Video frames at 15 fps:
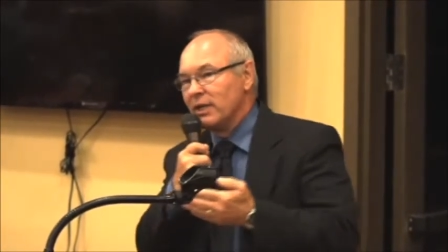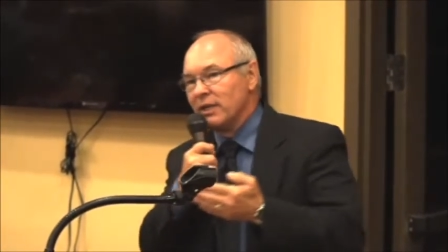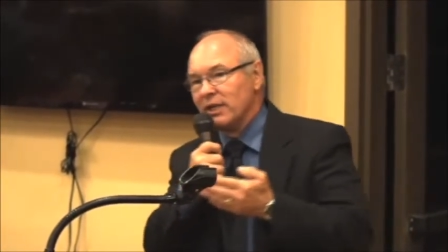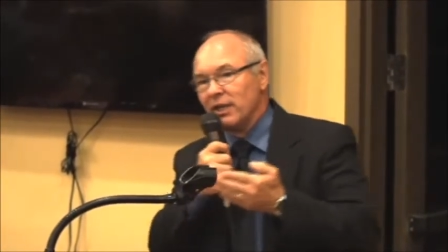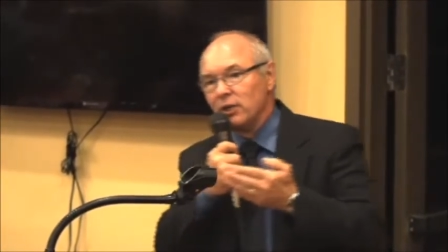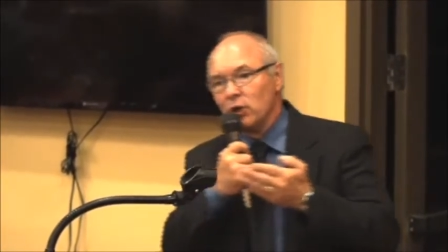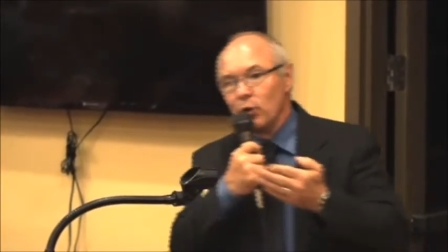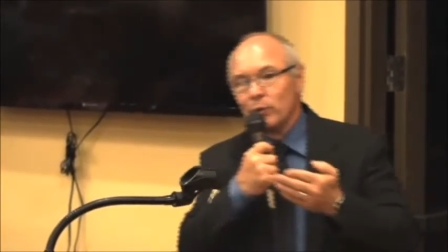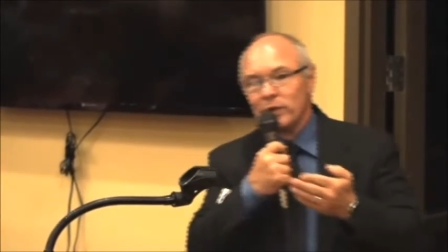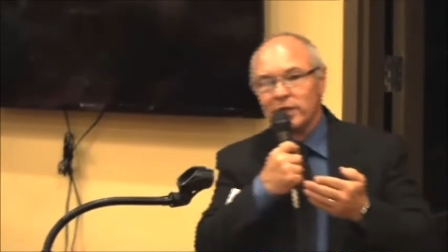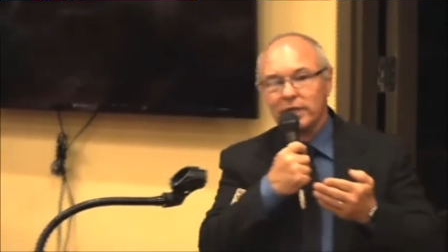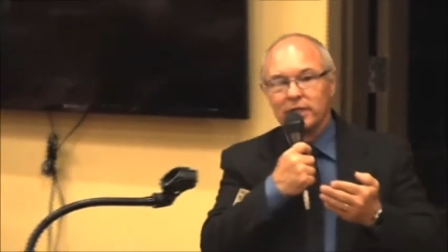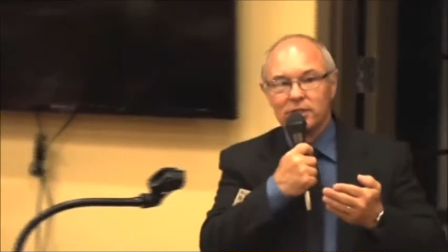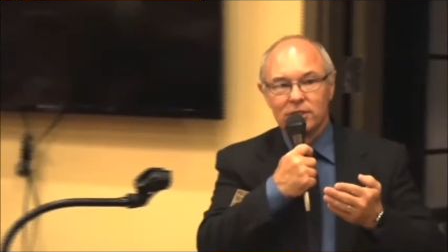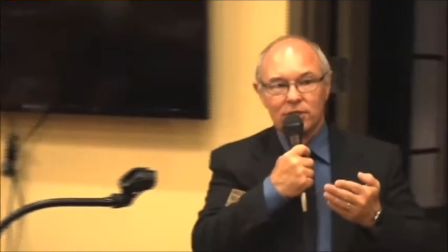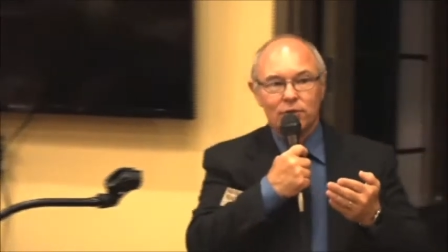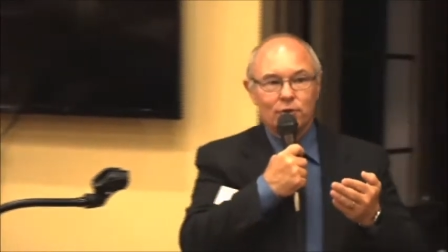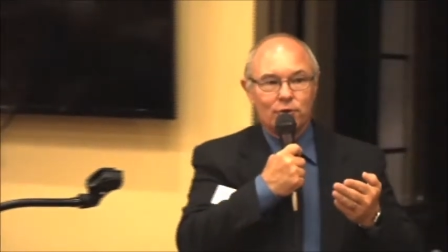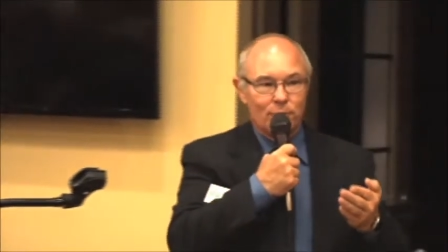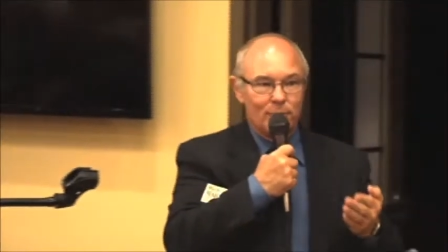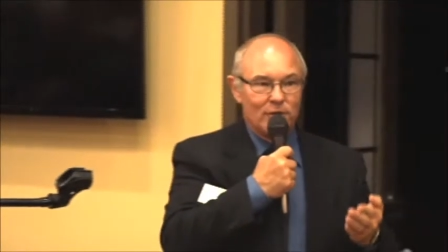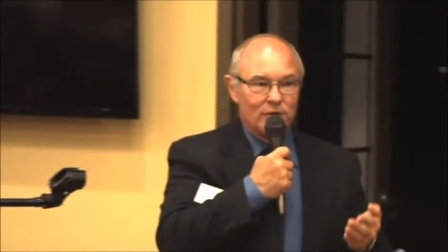They know what it is to do
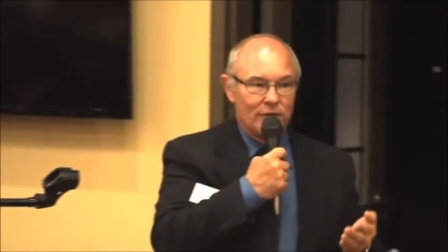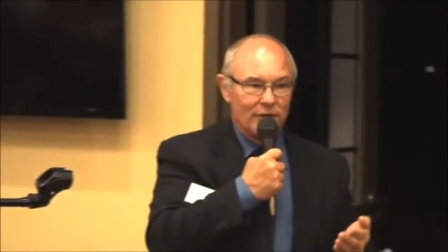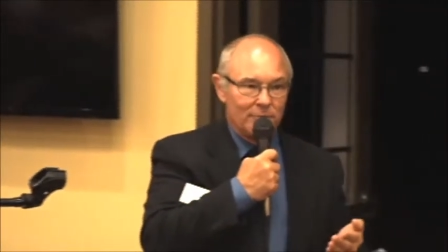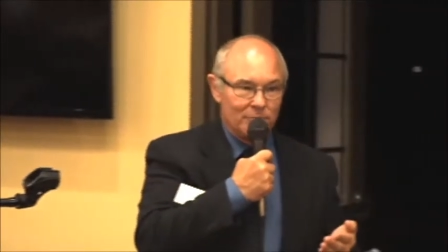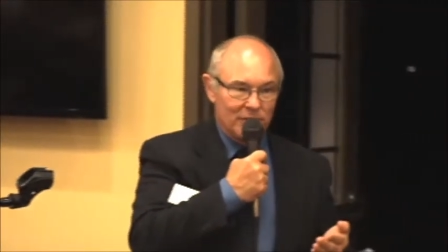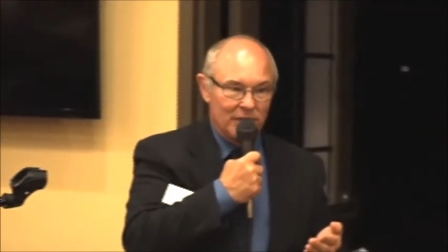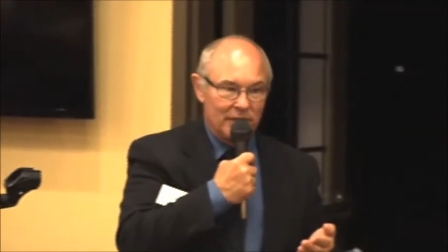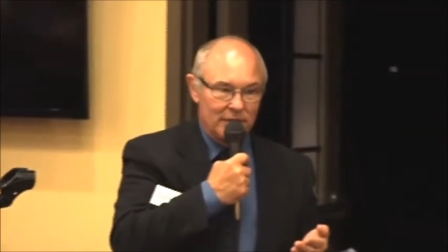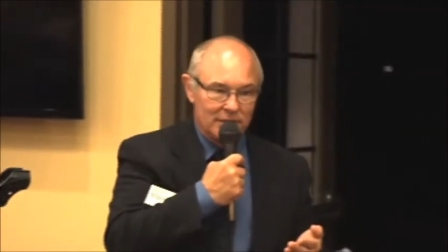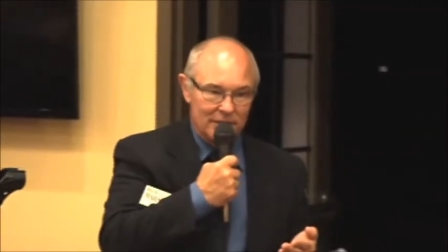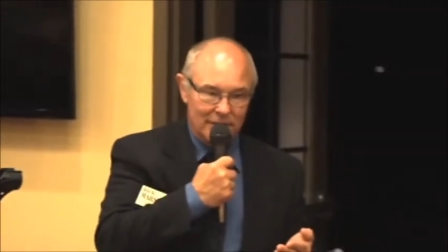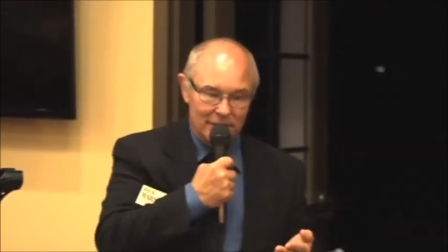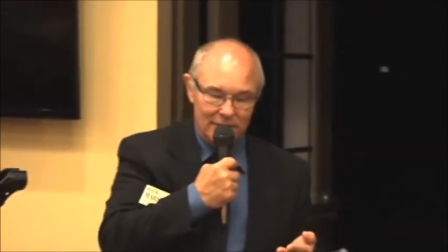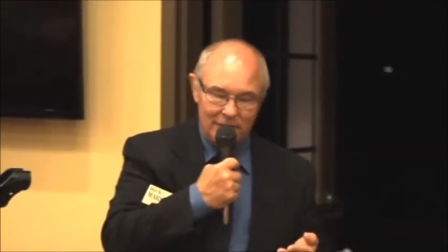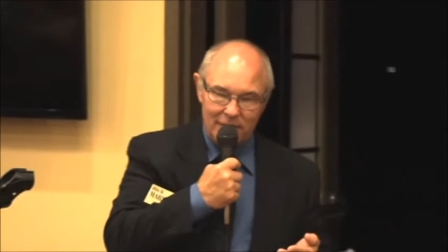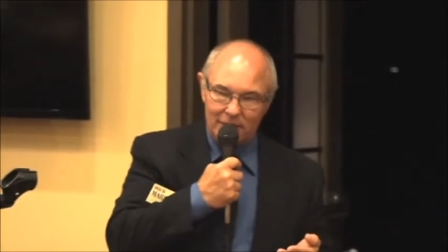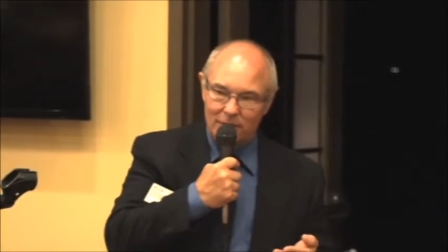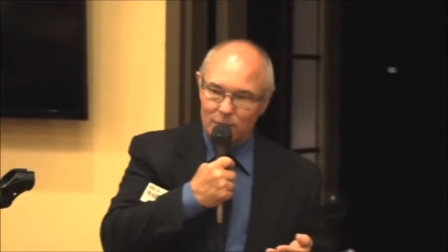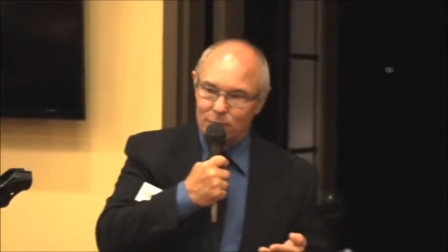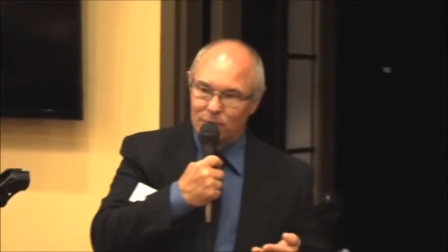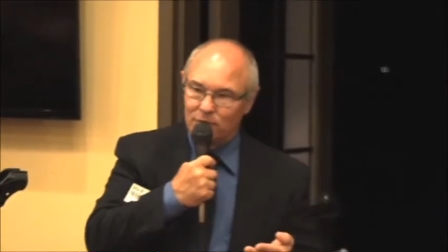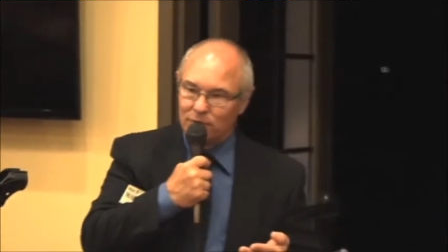community policing in the
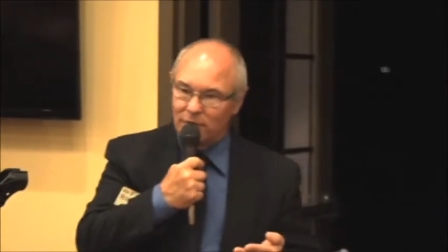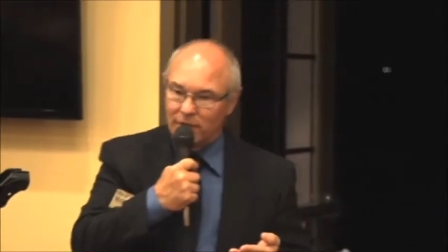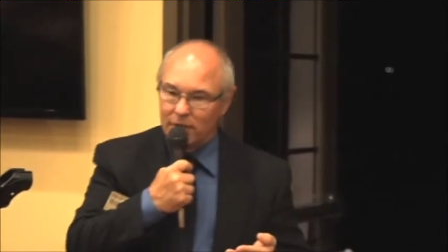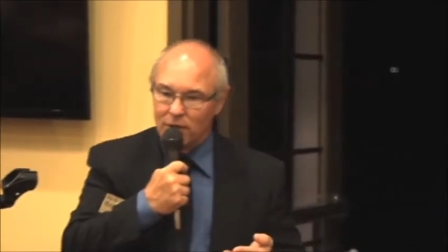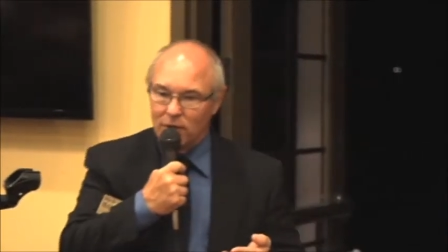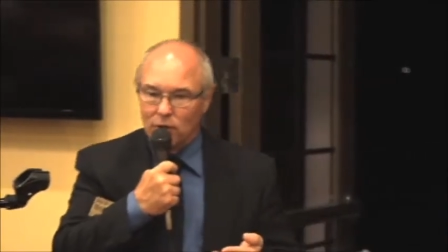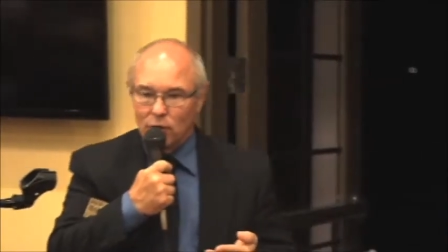community.